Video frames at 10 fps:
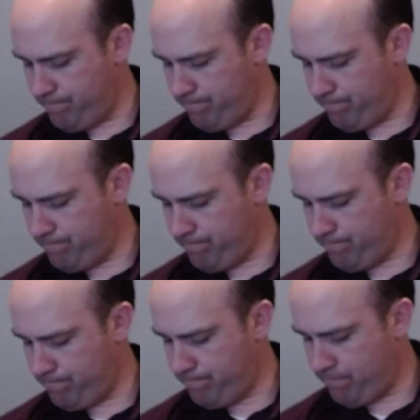
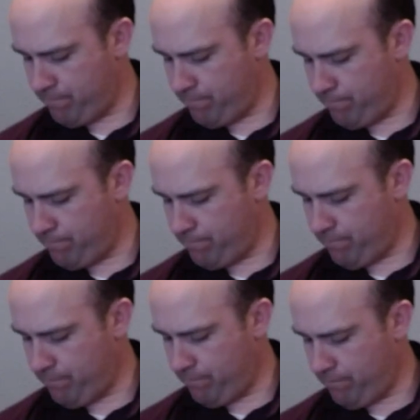
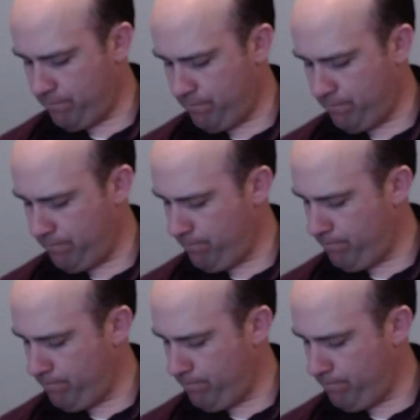(no one is talking)